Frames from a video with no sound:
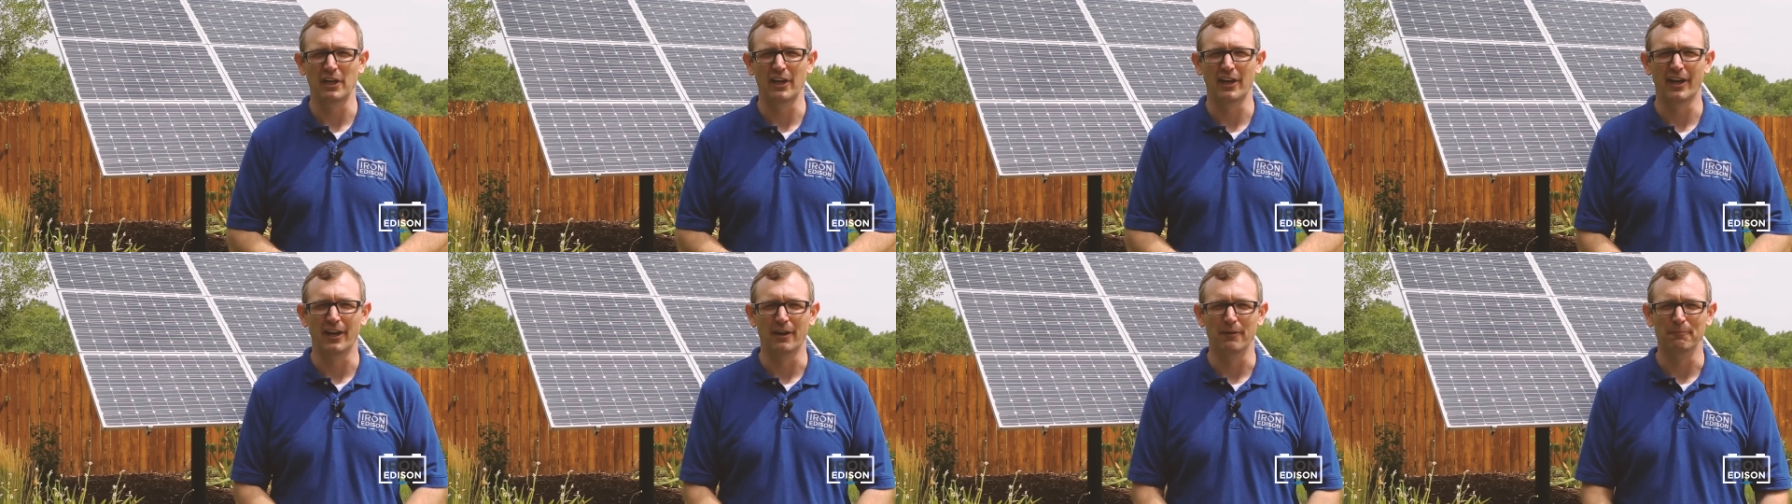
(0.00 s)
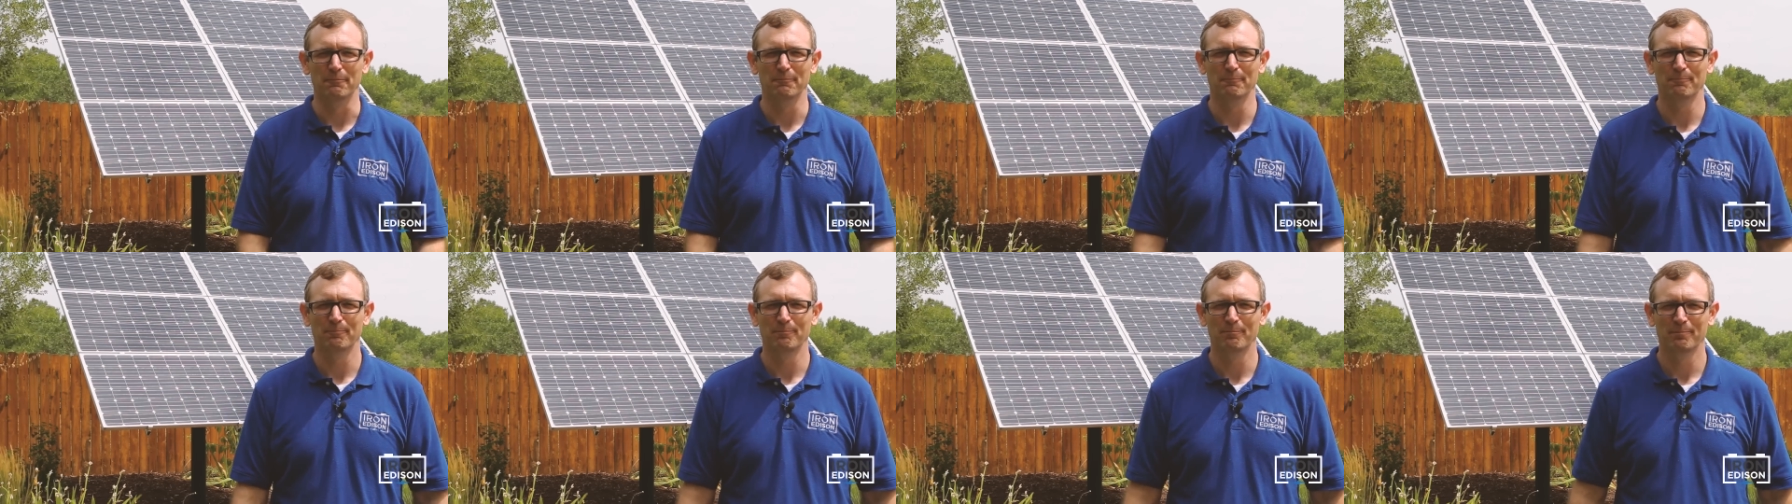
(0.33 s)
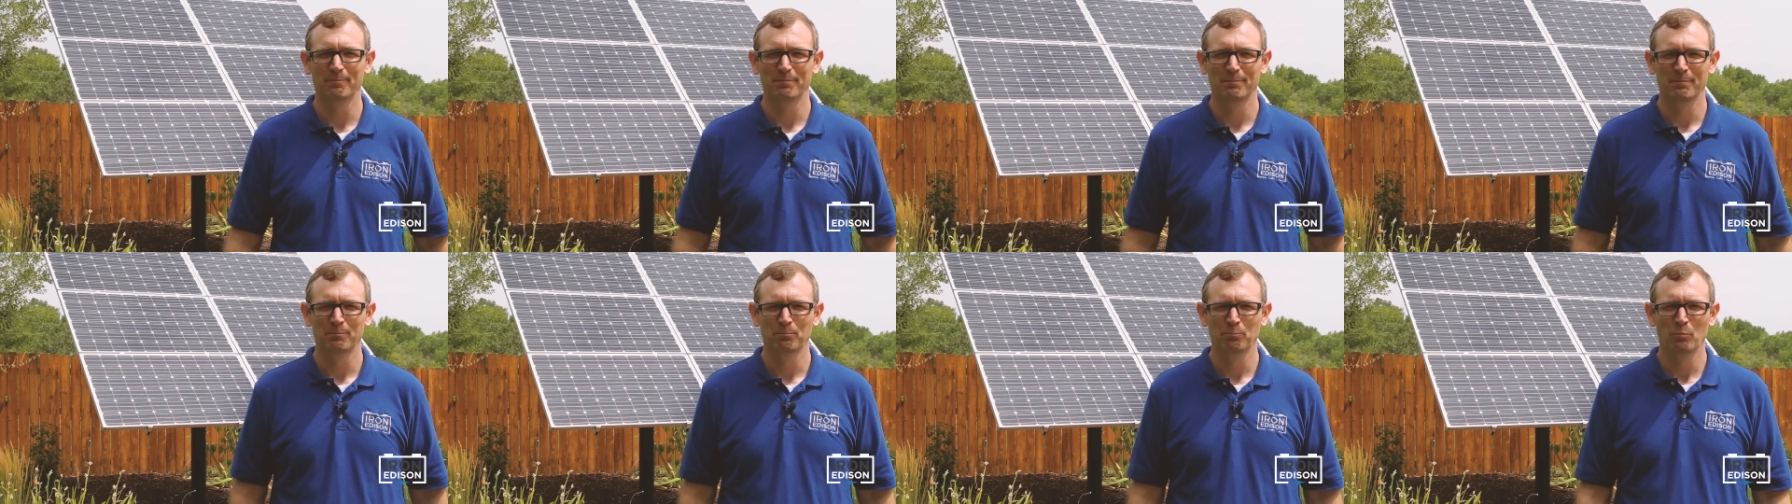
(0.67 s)
to help.
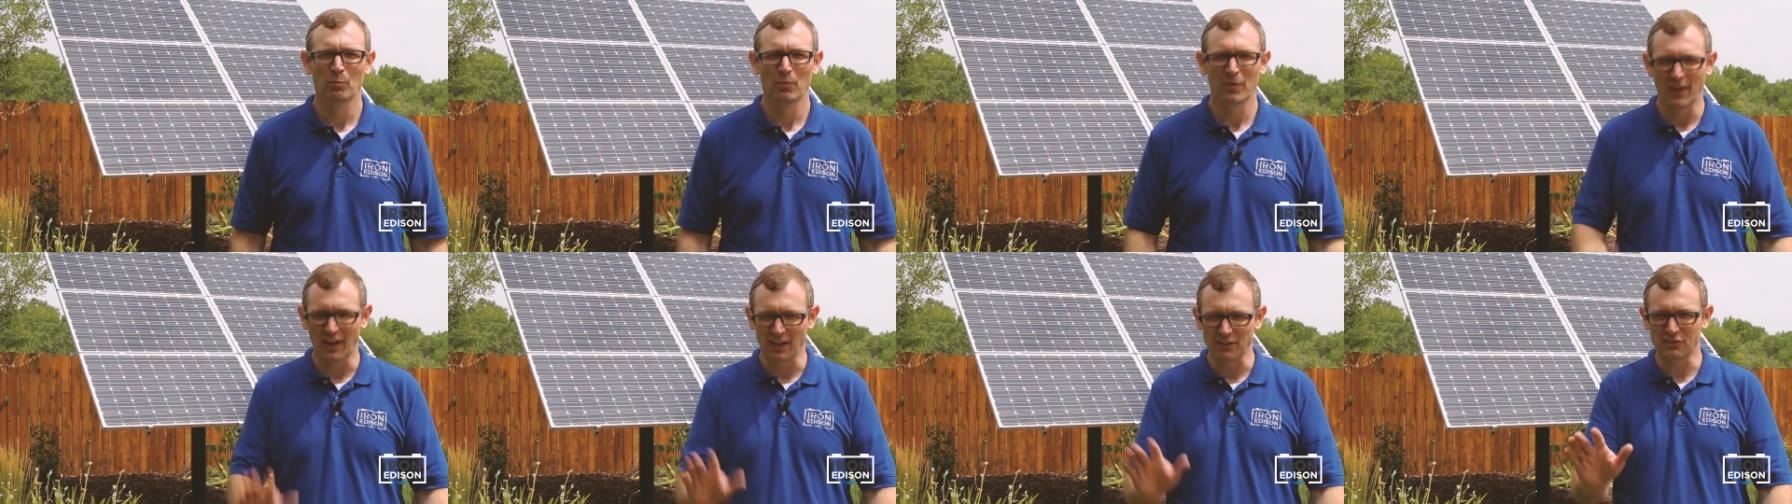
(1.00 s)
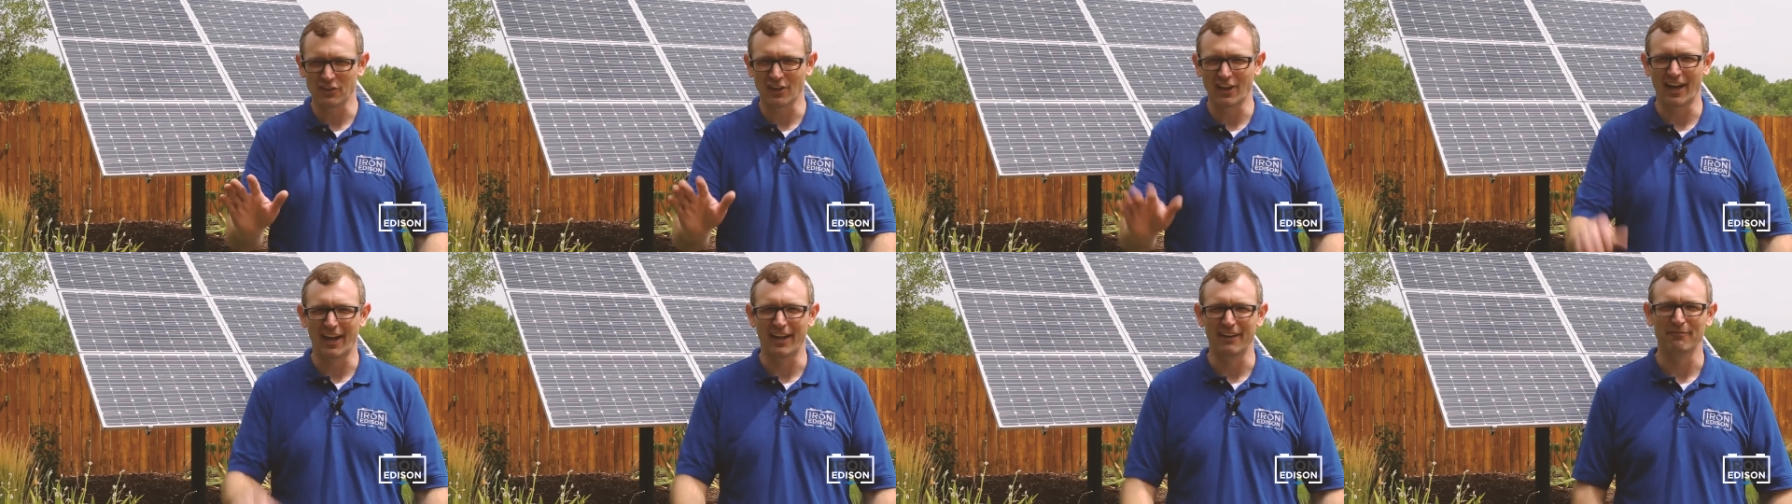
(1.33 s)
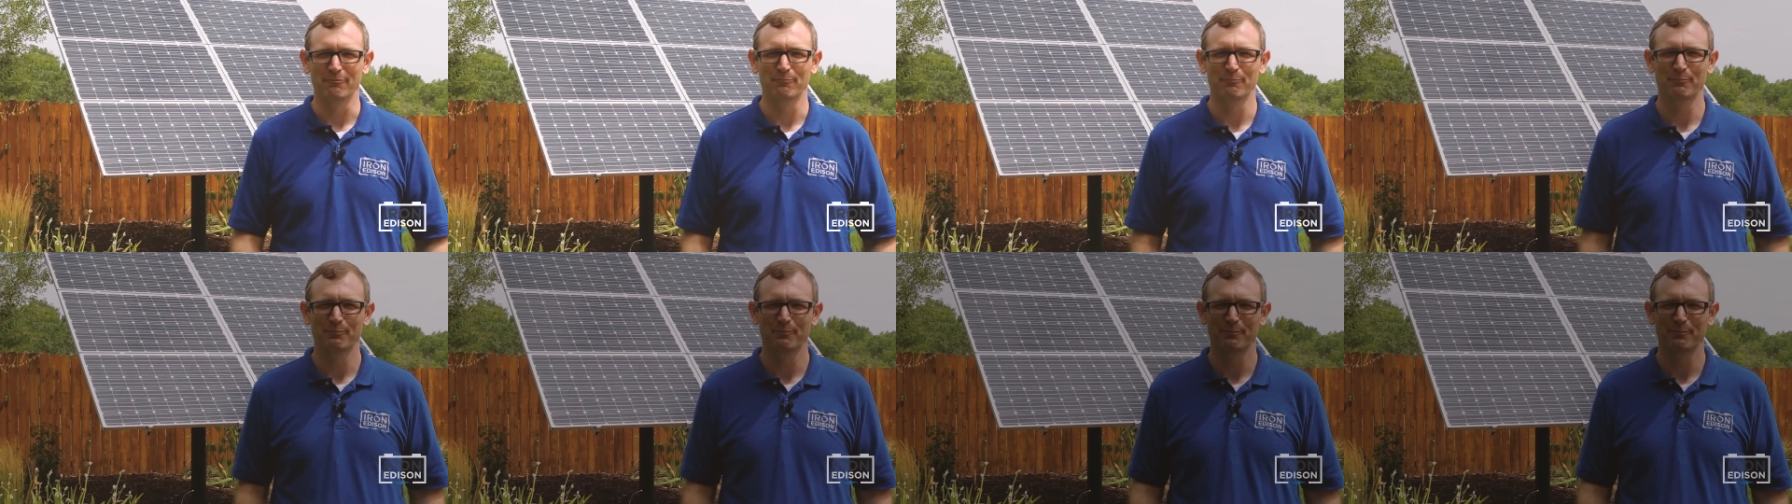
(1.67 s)
Thanks again.